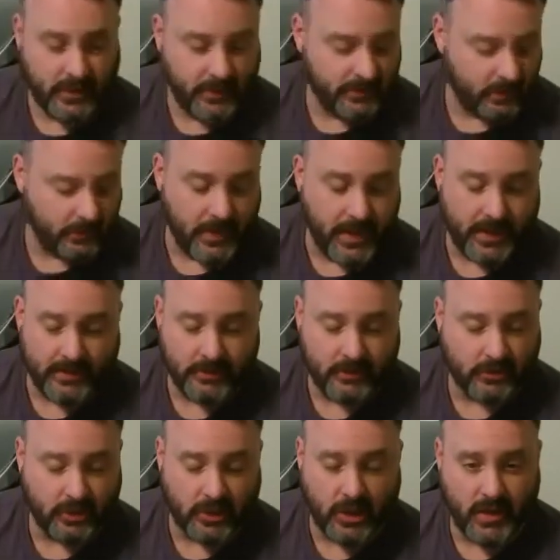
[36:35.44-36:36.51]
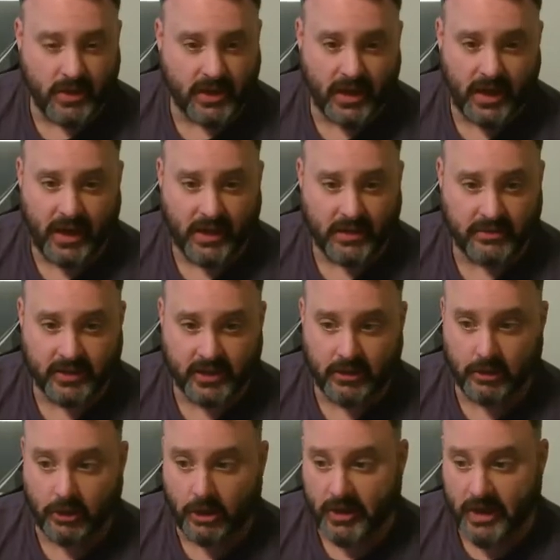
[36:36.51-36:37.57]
head there, Matt. There's a lot of guys that are